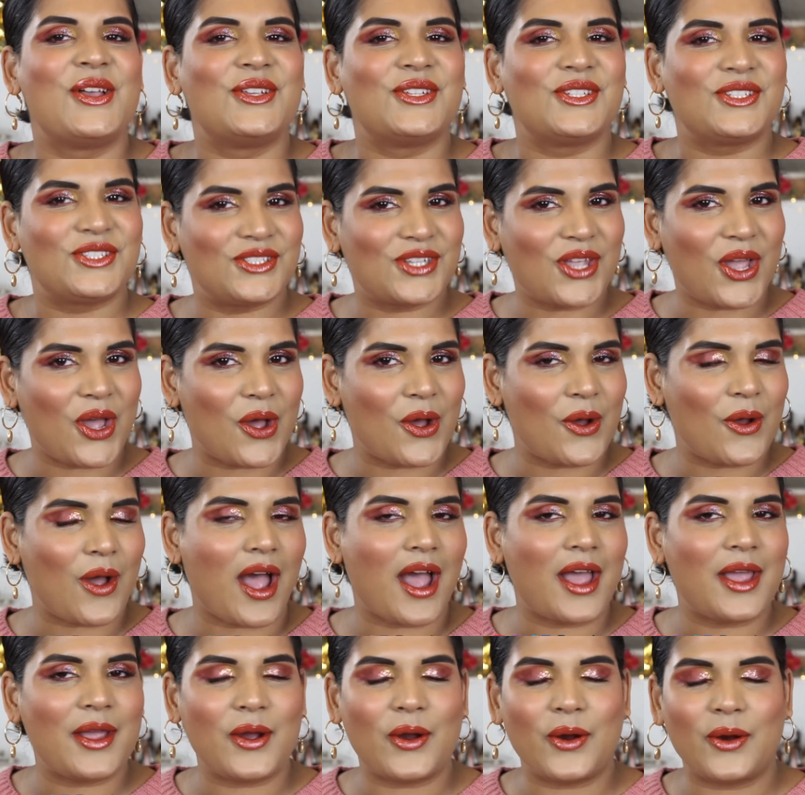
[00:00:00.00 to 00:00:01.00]
So
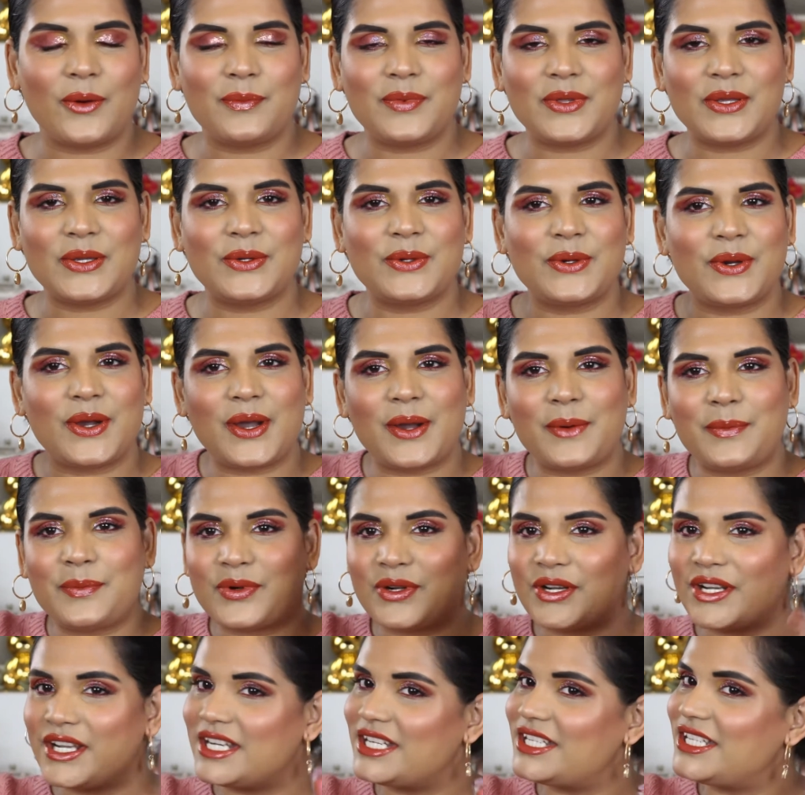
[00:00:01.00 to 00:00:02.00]
I hope you
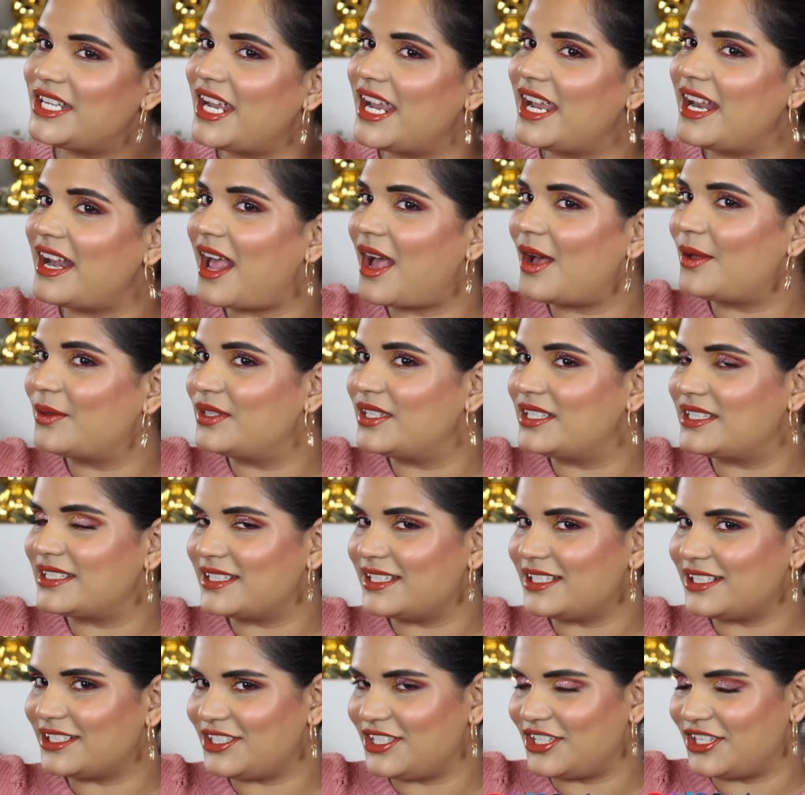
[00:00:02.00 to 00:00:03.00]
appreciate how this
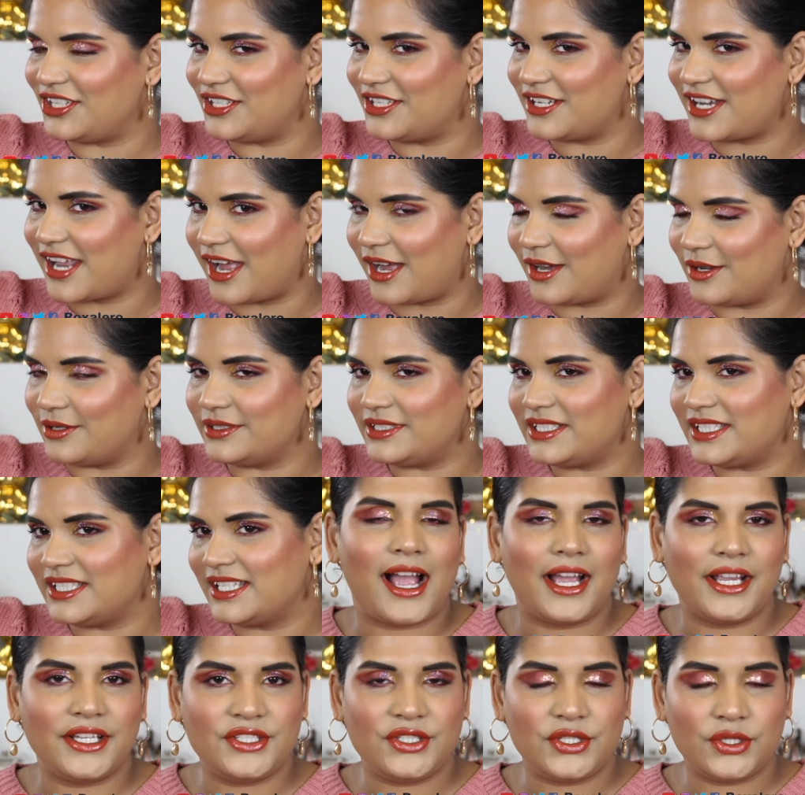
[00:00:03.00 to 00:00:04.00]
look turned out.
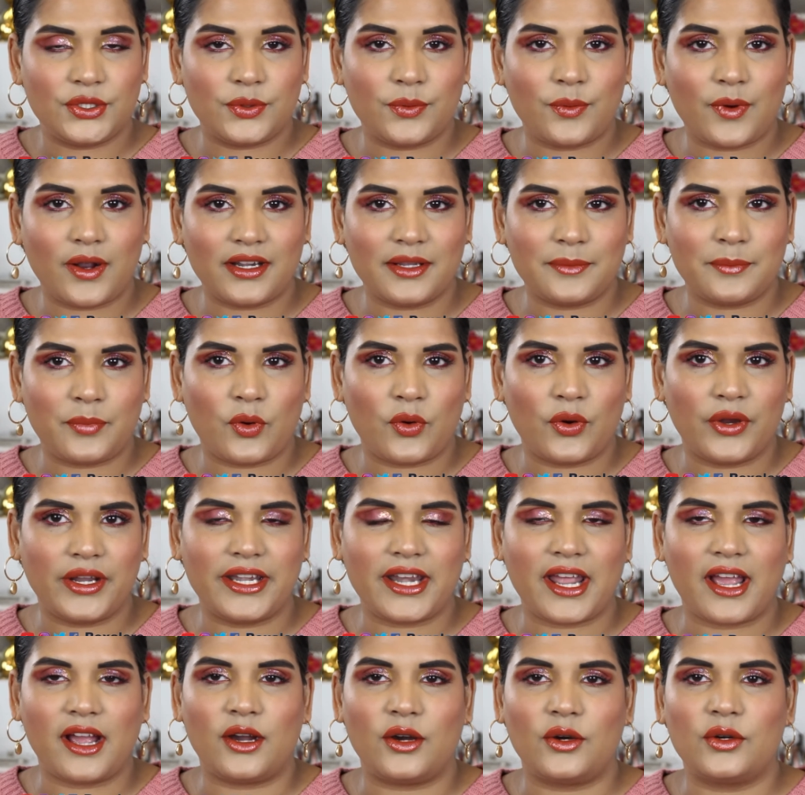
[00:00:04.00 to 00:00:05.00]
I do want to
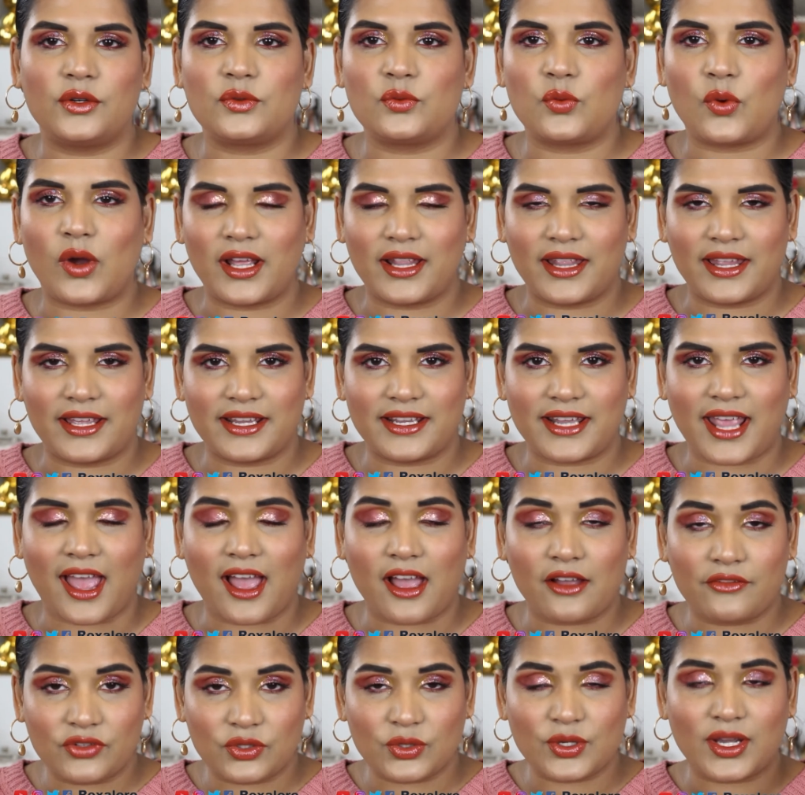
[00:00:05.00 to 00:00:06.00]
point out, while I
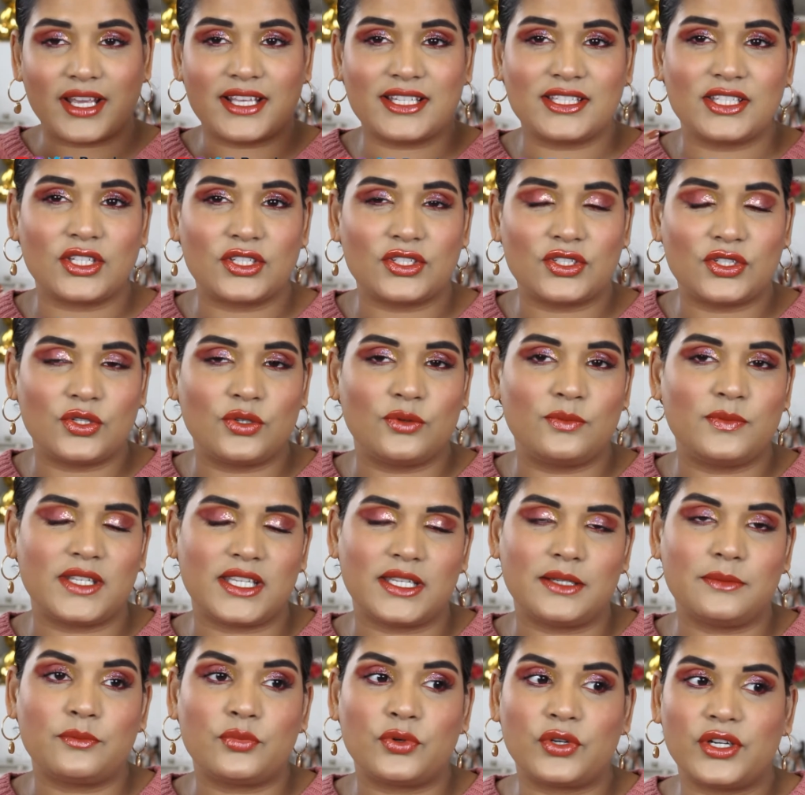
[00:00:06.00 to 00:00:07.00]
have you guys zoomed
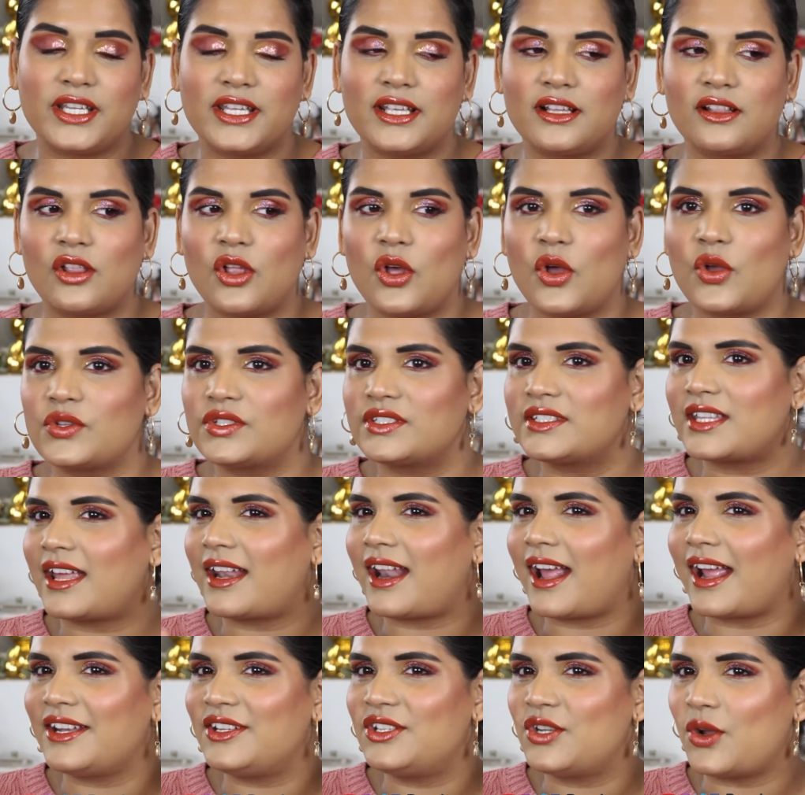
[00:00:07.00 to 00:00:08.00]
in pretty close, that
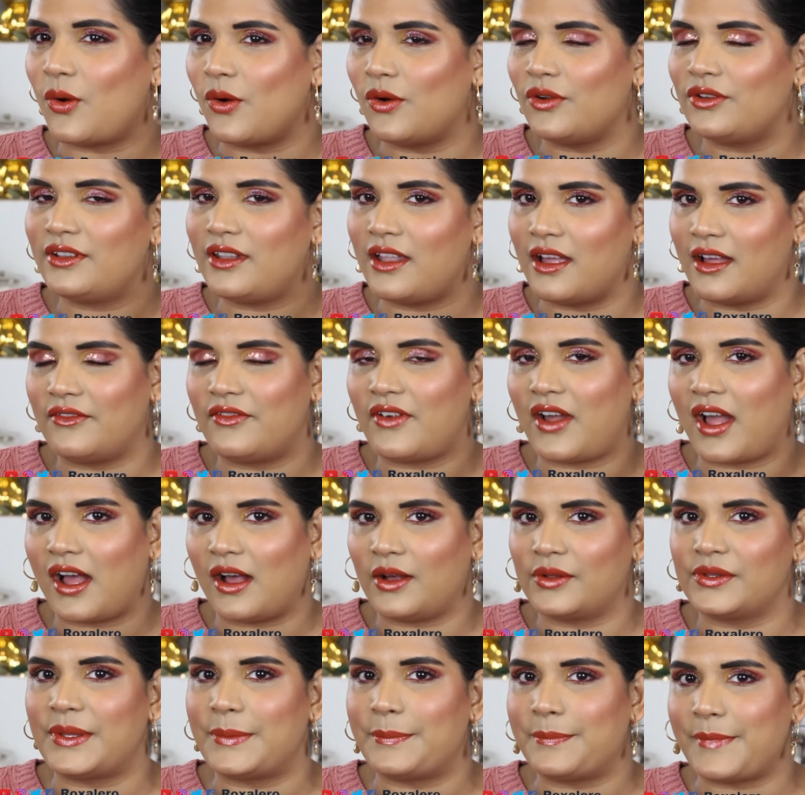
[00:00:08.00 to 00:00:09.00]
I don't love
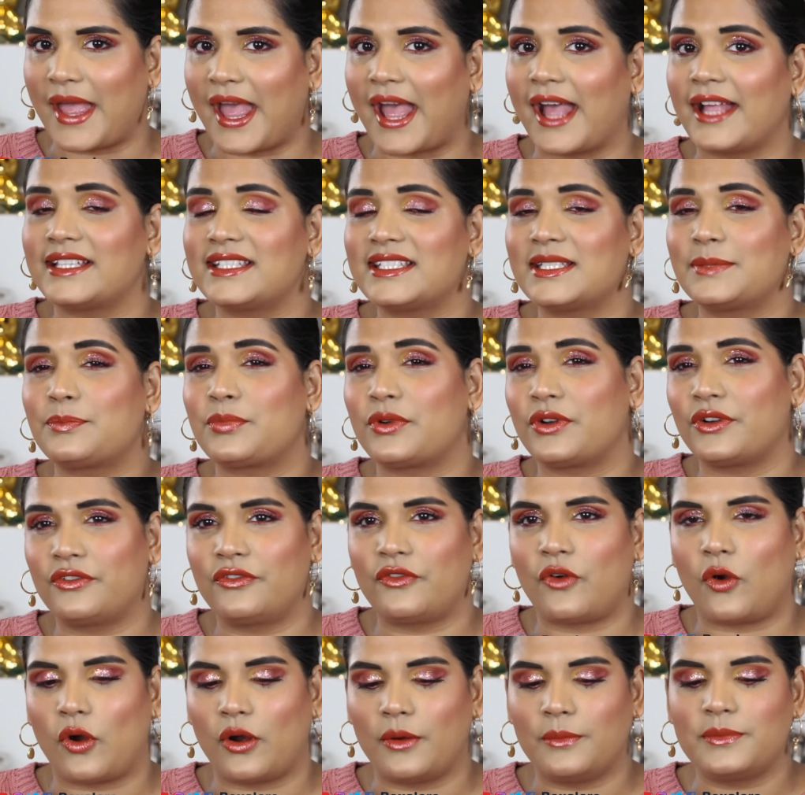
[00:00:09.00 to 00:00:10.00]
how the mattes
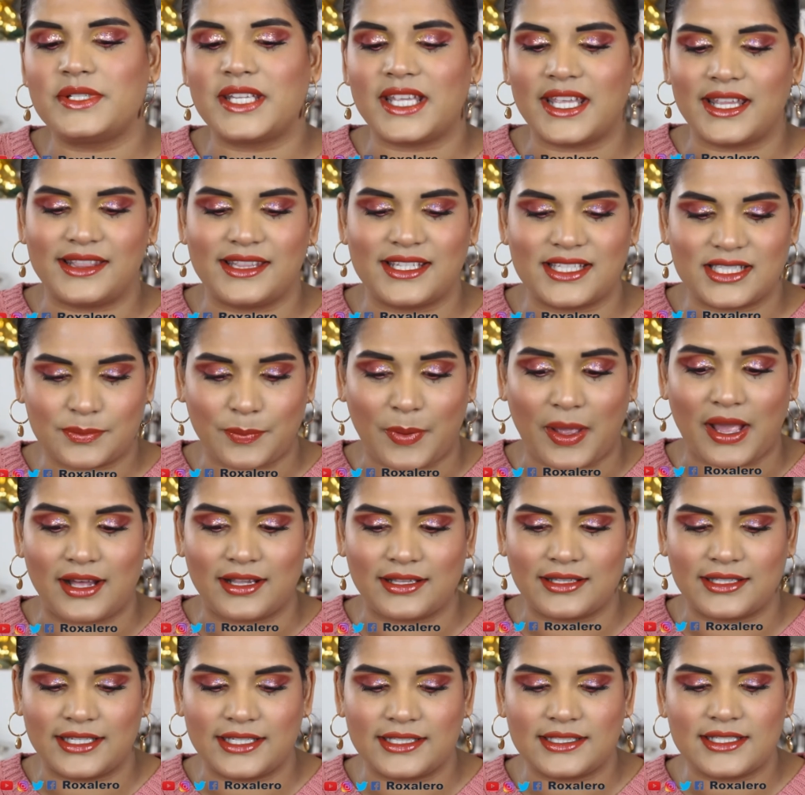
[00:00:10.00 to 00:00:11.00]
performed in this
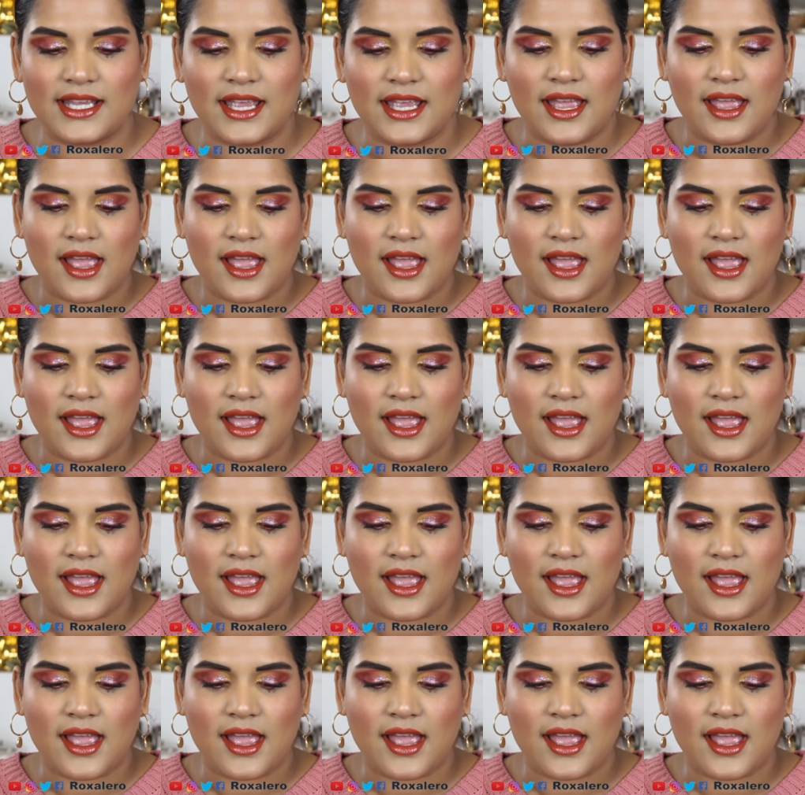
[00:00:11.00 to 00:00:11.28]
palette.